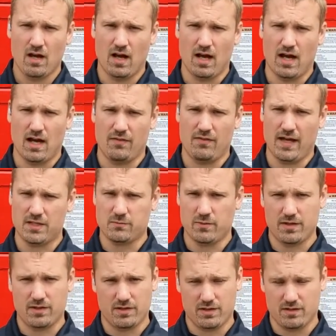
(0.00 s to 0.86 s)

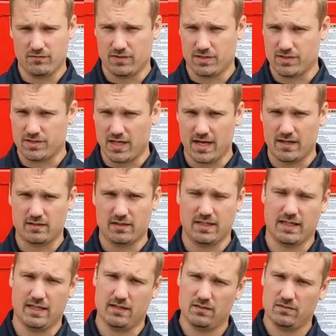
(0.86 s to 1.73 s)
That's whether you're
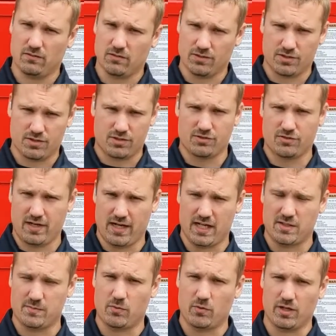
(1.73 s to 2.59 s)
recycling it or just
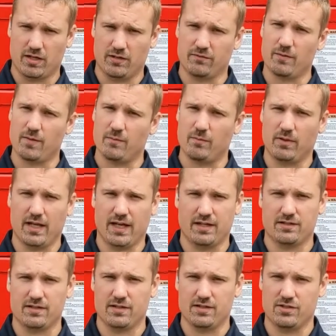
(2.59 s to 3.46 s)
transporting it from the
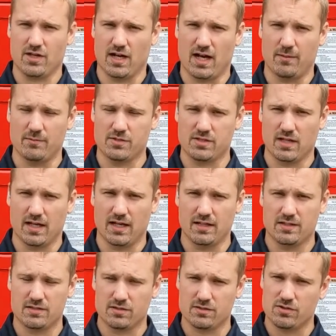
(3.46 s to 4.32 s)
plant to the job
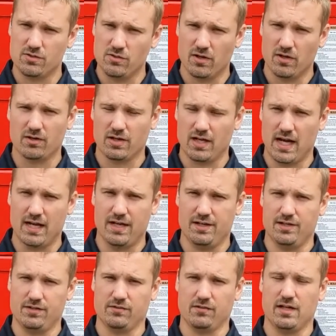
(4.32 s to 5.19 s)
site. So
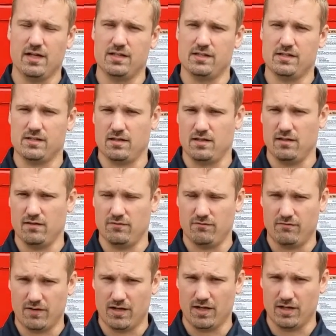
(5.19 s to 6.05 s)
280 degrees is a
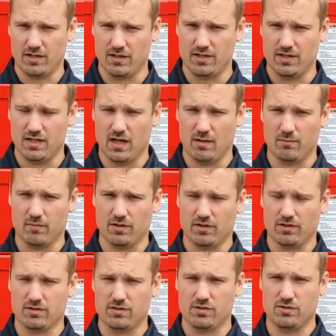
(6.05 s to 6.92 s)
very good
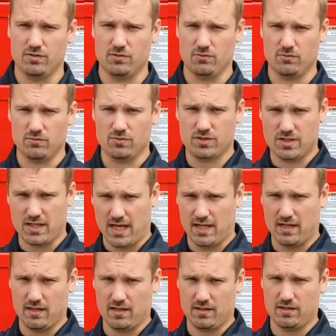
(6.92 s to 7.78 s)
number to
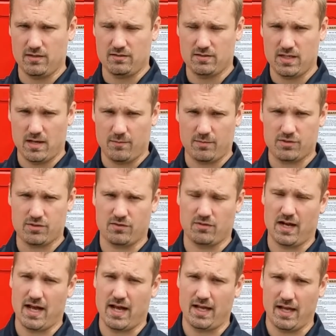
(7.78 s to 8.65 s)
set the
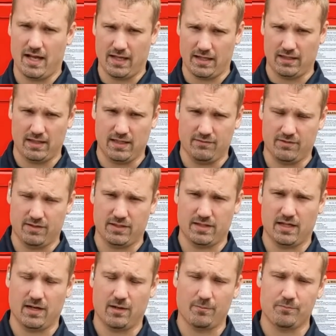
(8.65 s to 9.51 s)
temperature at and leave it
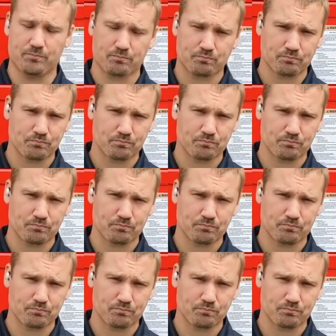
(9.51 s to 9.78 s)
there.